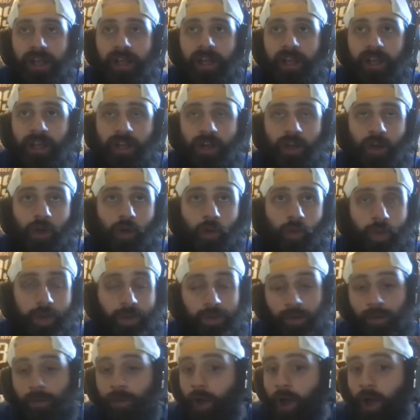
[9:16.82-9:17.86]
We
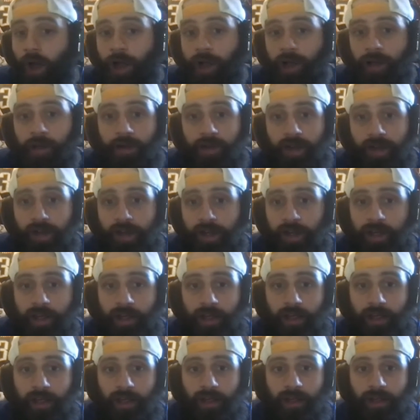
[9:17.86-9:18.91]
were wrong. And,
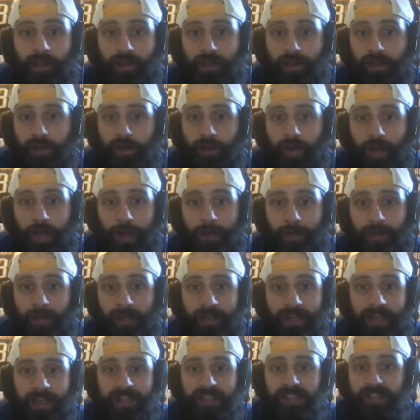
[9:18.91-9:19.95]
I'm a
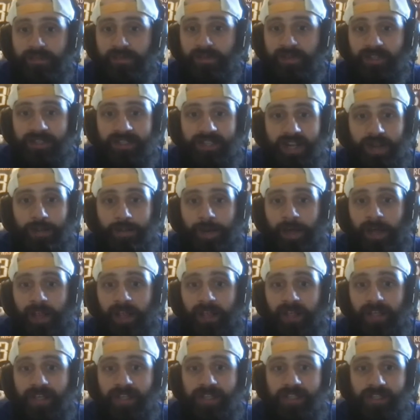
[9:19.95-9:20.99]
Casey Middlestat
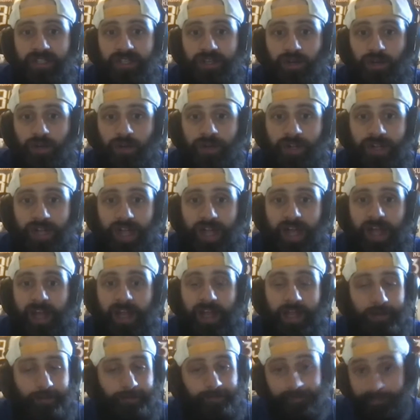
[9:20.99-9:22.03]
apologist. The
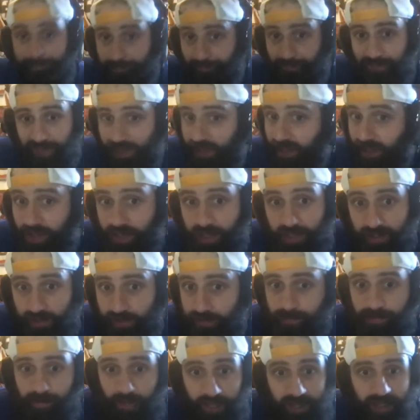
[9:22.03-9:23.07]
guy,
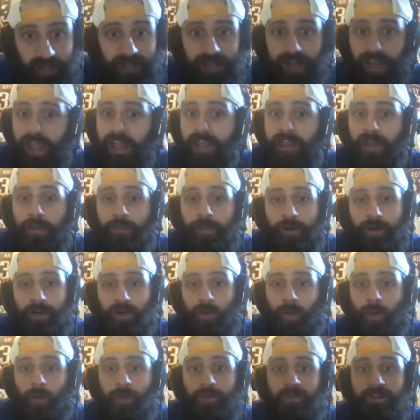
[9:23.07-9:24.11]
night and day compared to
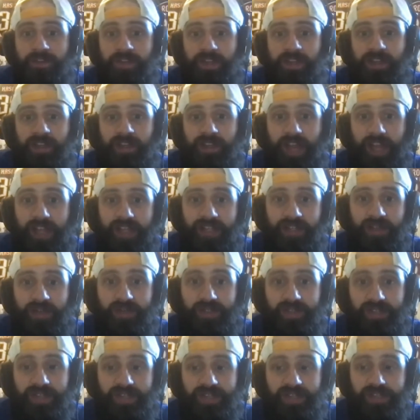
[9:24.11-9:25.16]
what we've seen the last 2
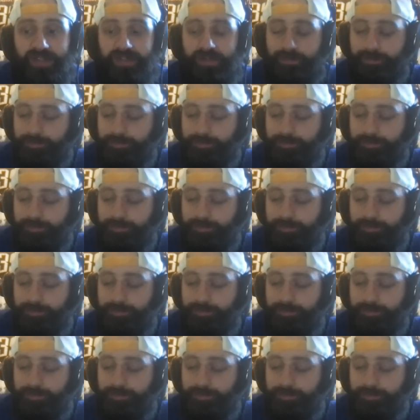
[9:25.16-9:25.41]
seasons.